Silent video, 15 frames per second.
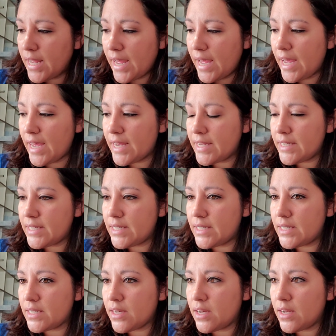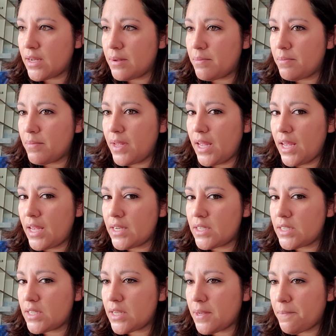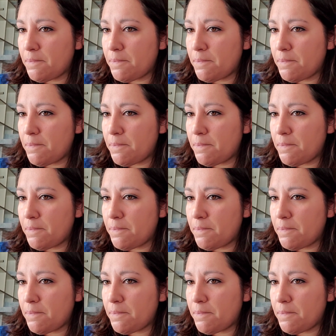and it